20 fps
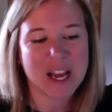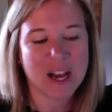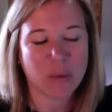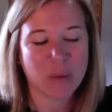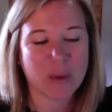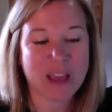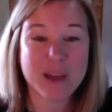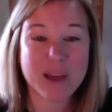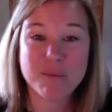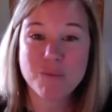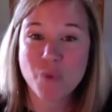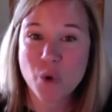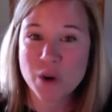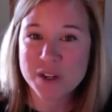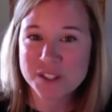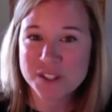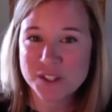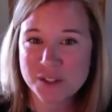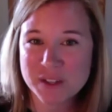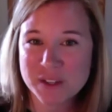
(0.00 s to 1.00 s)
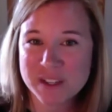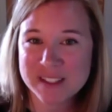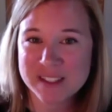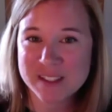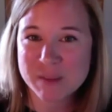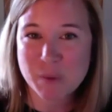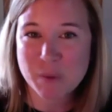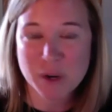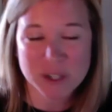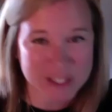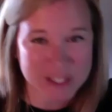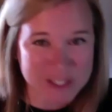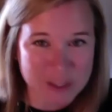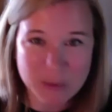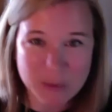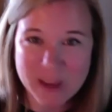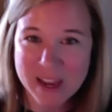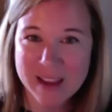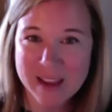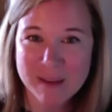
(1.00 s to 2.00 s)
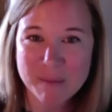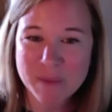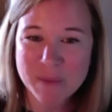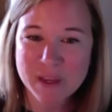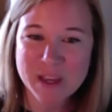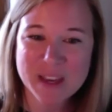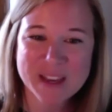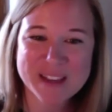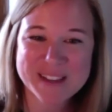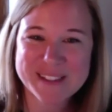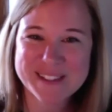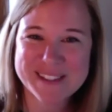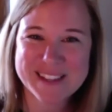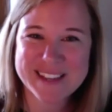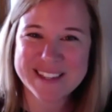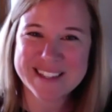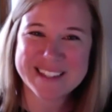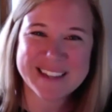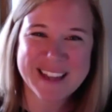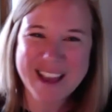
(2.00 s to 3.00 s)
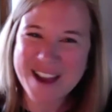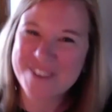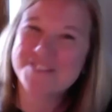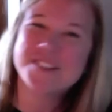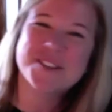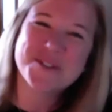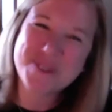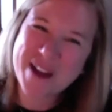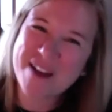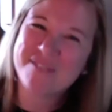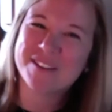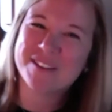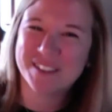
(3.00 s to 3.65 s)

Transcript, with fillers: we had more students participate because they didn't have to travel,